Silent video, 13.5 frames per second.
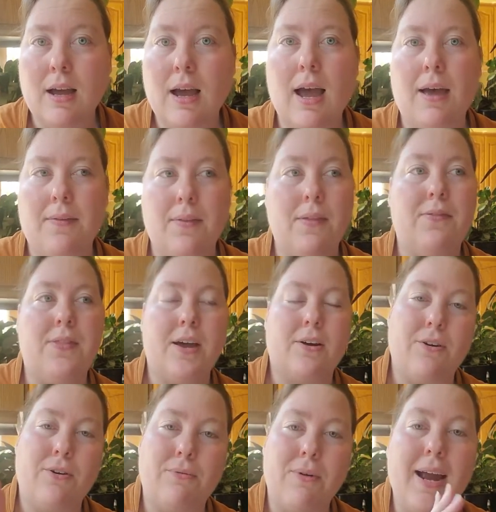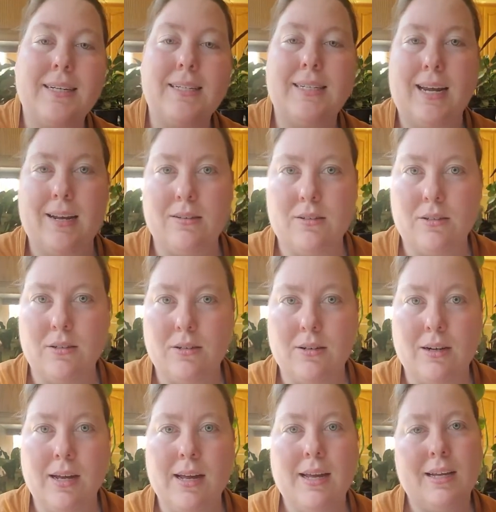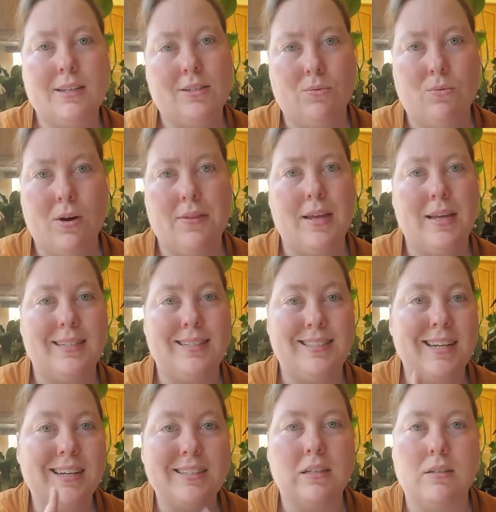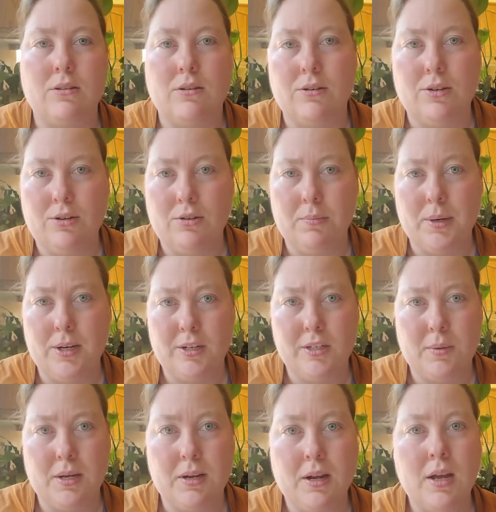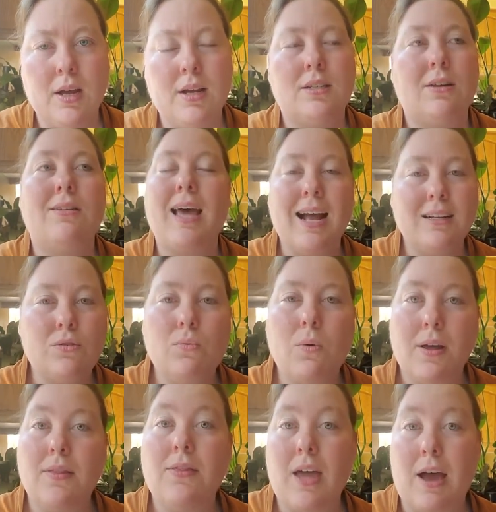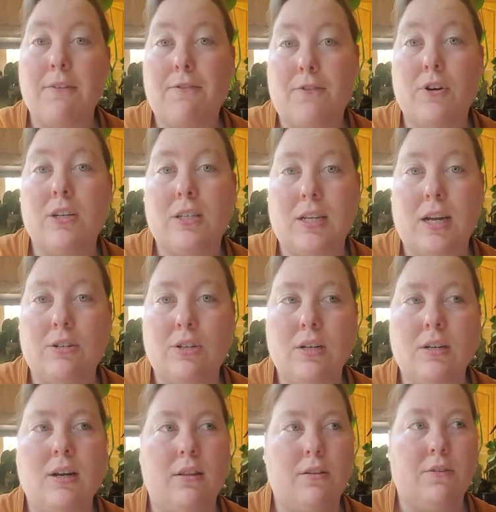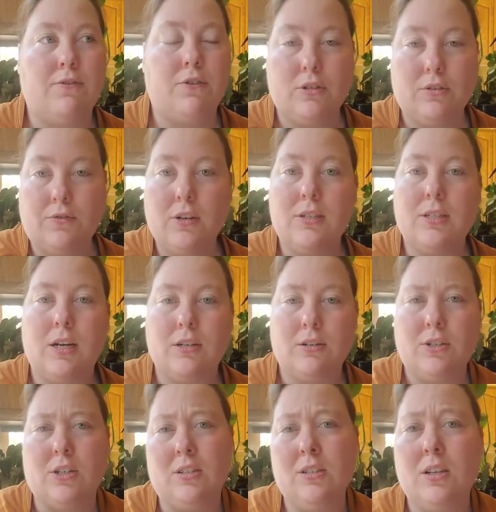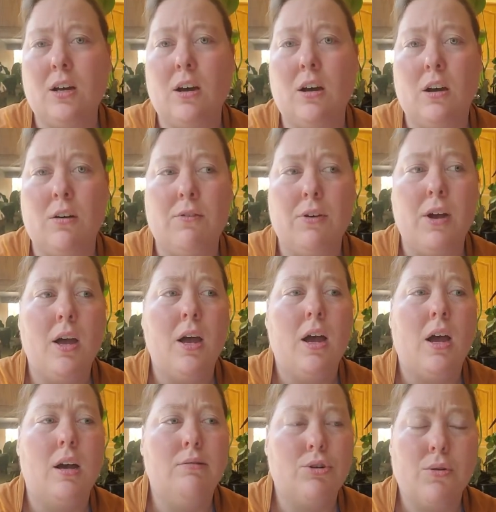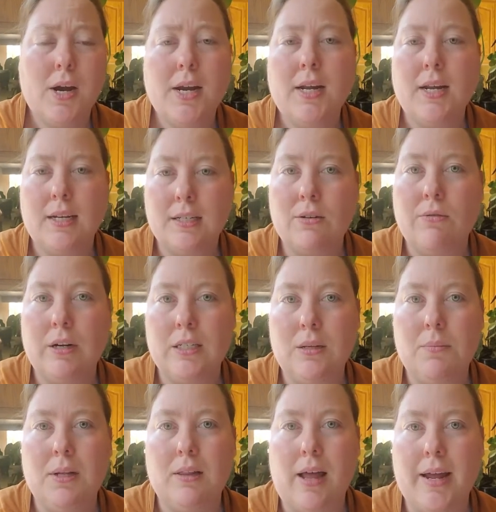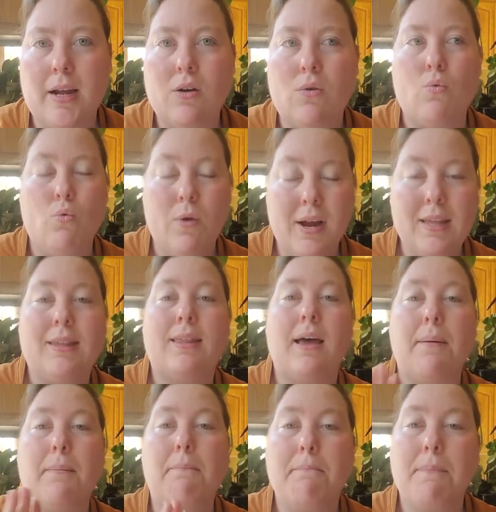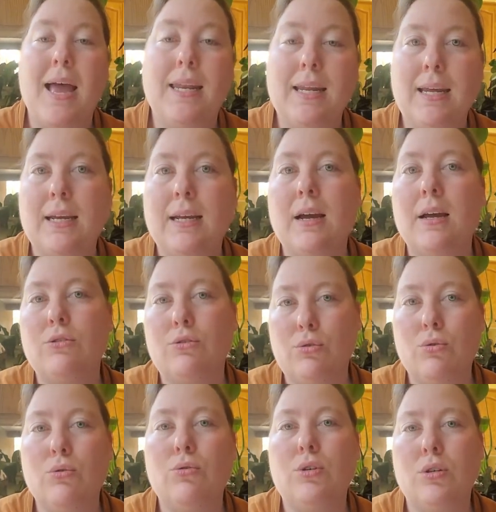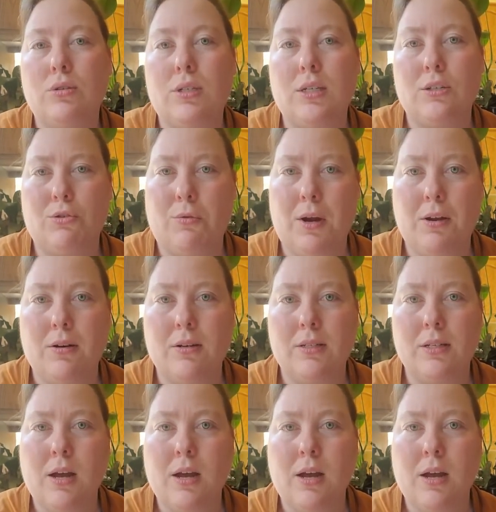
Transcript: And the correct answer is the one that doesn't earn you a punishment. So that's what that first session and the first few sessions of of training is going to be like with many tool using trainers.